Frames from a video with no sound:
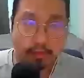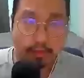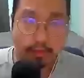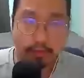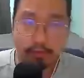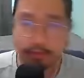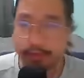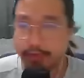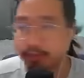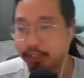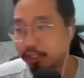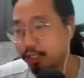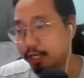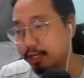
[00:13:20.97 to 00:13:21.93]
We'll be able to
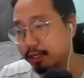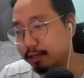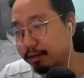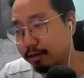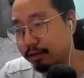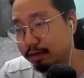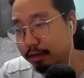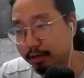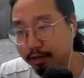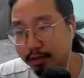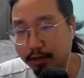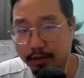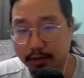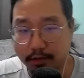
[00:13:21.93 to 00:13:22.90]
check.
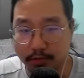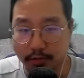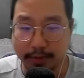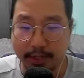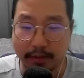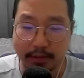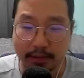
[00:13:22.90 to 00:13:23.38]
We'll be able to